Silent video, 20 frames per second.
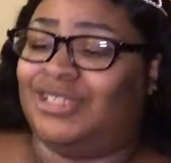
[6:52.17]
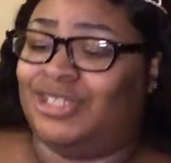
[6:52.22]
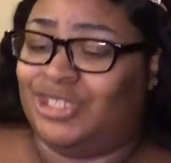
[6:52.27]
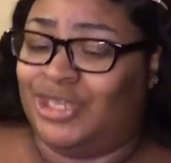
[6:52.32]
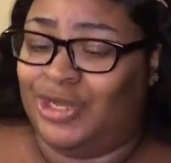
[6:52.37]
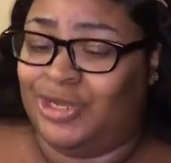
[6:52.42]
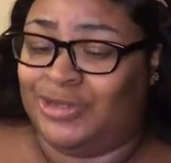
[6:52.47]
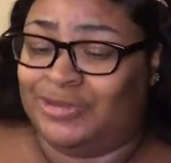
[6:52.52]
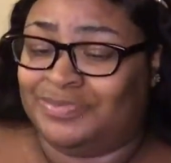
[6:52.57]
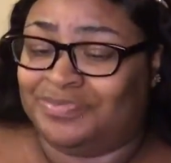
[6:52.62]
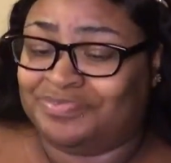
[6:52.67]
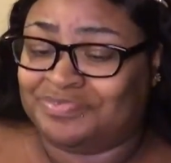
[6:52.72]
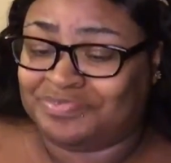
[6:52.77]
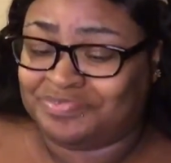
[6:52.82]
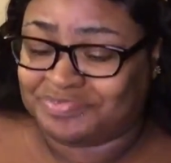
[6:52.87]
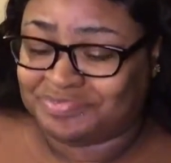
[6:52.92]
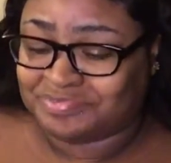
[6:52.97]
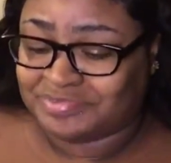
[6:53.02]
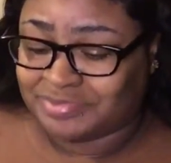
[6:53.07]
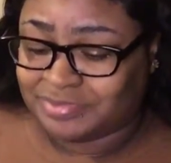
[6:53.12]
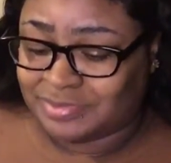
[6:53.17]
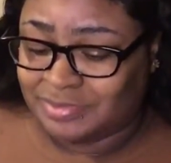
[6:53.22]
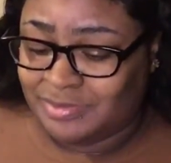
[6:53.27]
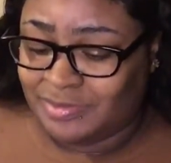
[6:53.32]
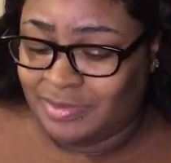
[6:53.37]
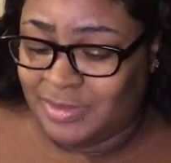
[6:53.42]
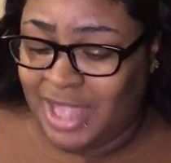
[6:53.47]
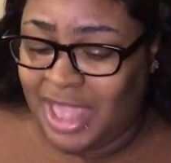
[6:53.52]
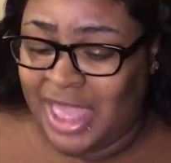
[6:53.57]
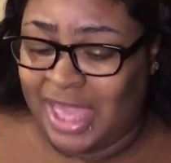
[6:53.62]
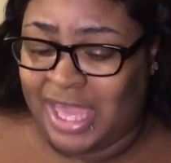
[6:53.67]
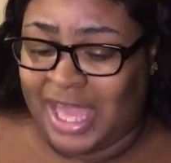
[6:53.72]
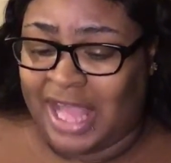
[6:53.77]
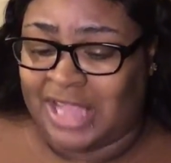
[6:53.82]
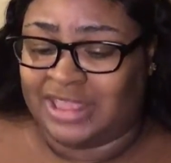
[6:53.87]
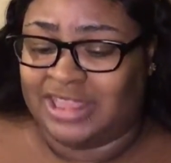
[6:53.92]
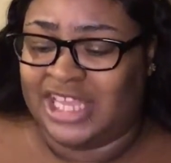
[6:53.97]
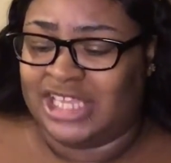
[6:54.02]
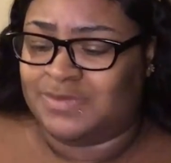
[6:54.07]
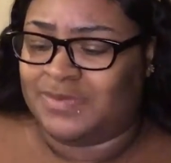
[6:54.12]
So I
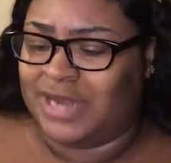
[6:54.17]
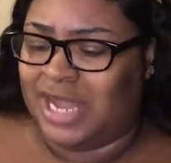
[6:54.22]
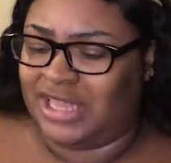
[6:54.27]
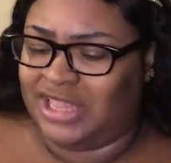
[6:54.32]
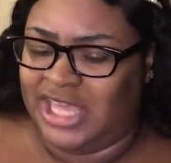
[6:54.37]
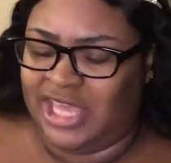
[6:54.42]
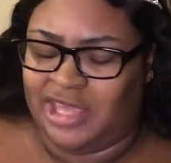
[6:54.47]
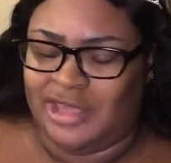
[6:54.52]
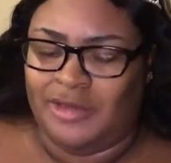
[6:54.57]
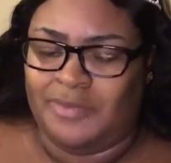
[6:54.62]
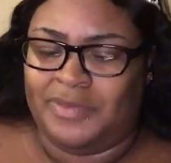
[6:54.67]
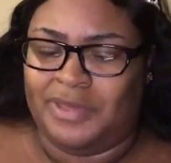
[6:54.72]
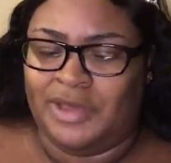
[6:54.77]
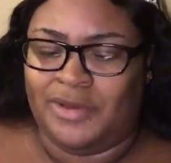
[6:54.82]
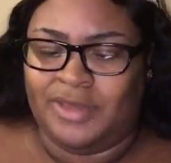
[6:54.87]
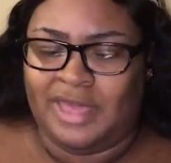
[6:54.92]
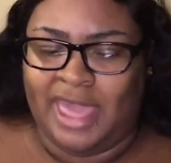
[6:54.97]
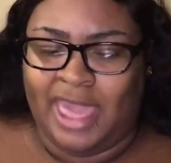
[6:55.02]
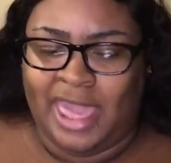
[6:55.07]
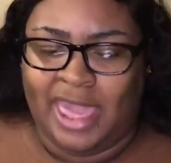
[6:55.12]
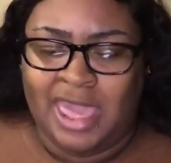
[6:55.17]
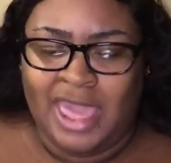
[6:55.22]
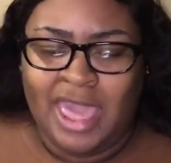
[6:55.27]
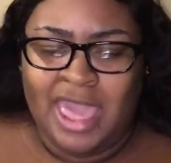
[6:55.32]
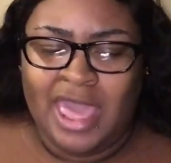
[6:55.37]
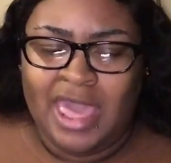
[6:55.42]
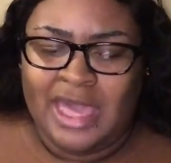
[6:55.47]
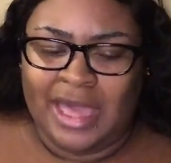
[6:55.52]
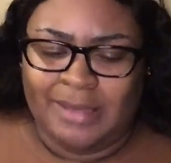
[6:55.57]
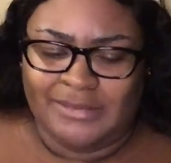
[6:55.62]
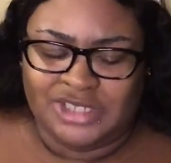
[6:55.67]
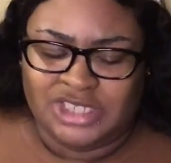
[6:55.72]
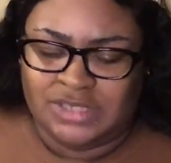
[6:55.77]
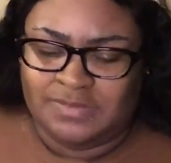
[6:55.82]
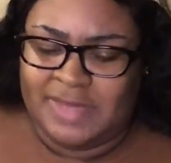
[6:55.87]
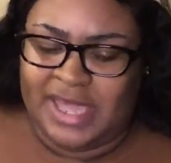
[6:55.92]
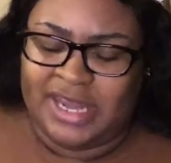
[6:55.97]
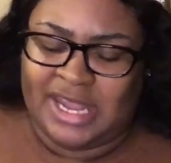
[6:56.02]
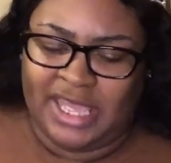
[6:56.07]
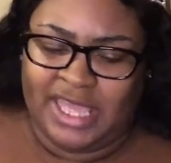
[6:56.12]
got this, but I think it'll be okay. I'm just
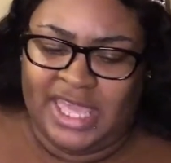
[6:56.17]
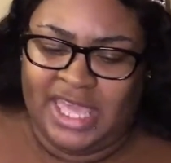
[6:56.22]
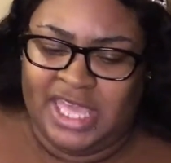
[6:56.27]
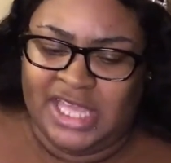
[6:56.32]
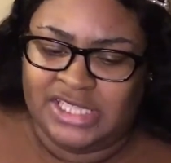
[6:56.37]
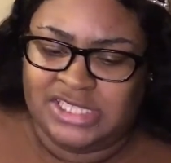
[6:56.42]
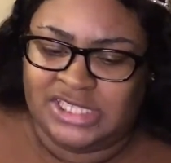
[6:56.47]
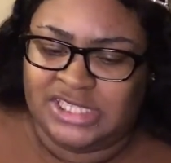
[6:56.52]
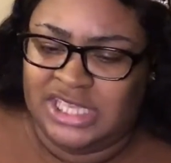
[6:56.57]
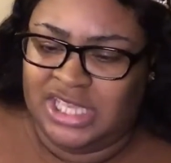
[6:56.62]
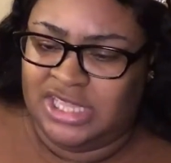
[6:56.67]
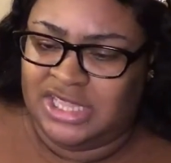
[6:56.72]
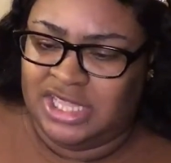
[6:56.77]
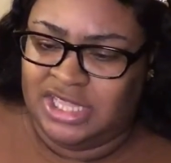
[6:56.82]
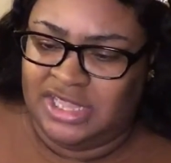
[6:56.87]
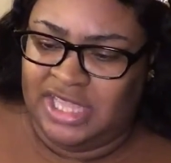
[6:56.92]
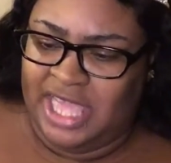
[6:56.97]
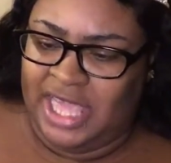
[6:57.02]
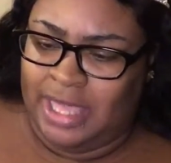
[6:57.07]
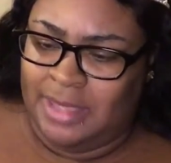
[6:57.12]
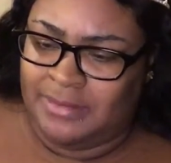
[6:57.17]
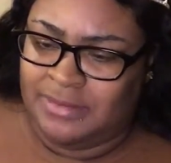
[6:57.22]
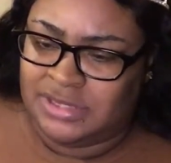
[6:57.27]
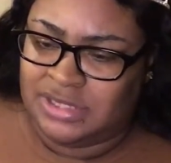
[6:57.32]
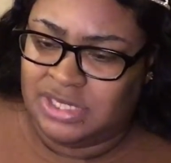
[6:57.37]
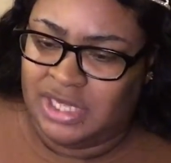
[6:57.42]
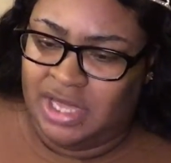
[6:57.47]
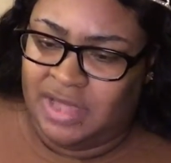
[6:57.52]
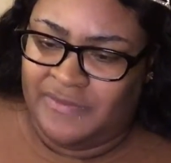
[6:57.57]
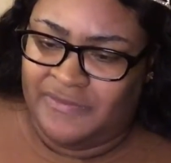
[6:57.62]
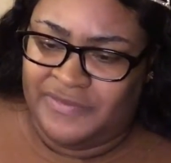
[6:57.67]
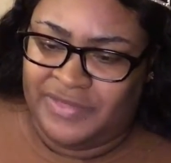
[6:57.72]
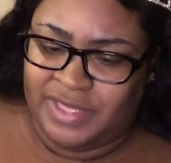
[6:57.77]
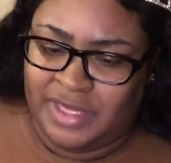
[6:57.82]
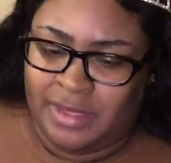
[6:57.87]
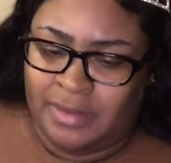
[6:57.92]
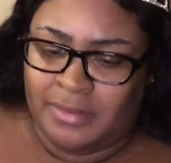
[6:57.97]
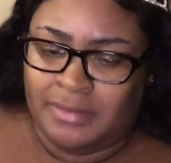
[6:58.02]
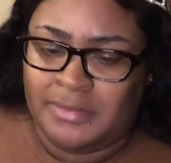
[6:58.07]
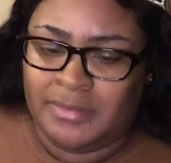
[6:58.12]
mad I can't see the names of
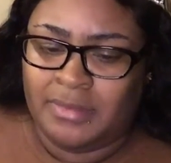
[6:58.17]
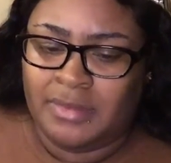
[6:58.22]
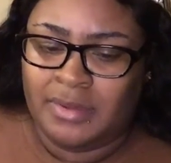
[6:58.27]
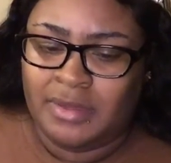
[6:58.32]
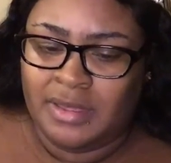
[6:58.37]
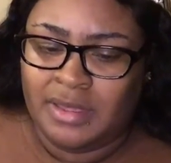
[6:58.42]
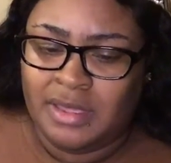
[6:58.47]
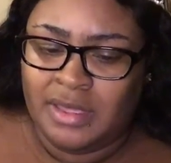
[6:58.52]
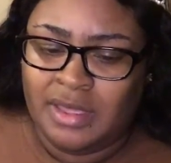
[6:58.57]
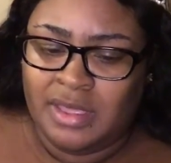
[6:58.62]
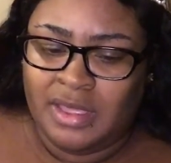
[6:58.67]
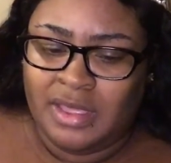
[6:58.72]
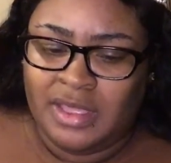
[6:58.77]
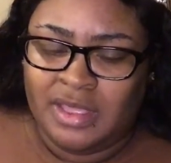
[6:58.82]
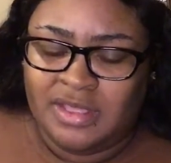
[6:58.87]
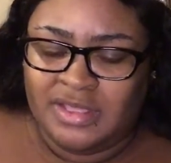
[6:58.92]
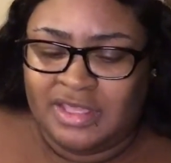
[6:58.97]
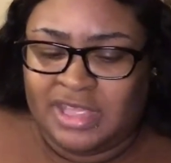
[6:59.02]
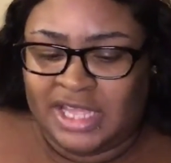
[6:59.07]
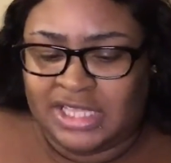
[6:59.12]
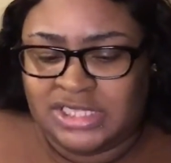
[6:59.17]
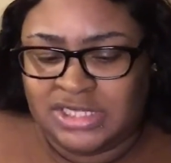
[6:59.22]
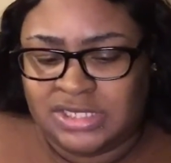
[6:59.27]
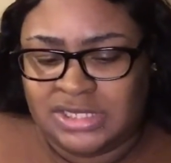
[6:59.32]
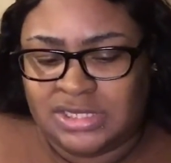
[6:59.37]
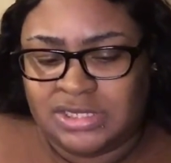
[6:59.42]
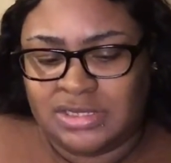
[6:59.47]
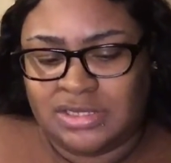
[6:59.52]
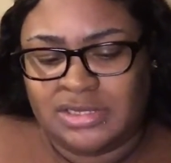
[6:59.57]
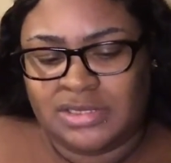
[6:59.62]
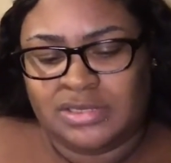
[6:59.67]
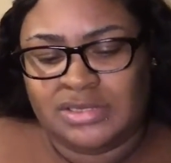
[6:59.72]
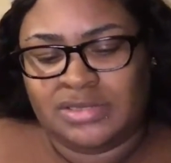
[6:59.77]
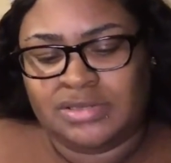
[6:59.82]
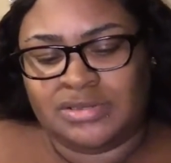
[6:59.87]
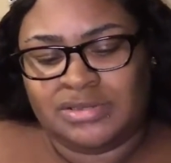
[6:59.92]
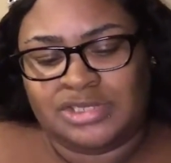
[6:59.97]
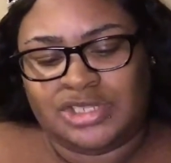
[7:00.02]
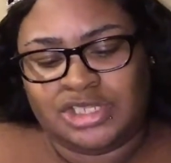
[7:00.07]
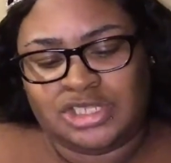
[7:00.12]
them. That's
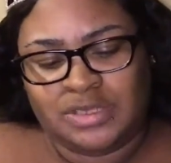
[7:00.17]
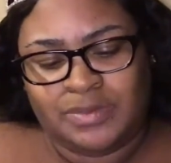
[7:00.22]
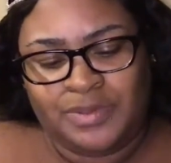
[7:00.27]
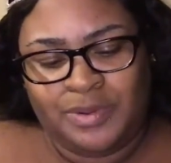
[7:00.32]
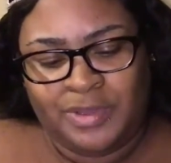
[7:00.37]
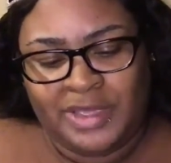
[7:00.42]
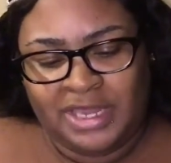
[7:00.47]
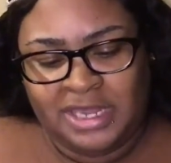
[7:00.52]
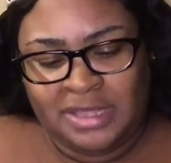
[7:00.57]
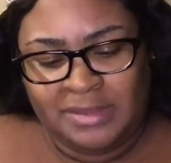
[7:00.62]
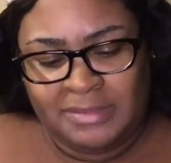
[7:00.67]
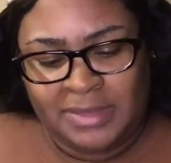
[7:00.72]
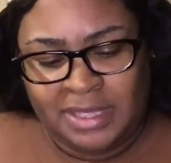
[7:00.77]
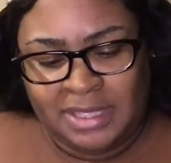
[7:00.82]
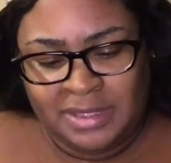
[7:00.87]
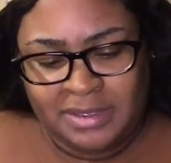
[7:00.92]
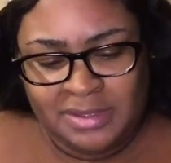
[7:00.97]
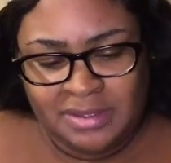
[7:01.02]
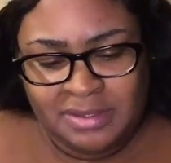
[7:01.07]
disappointing me.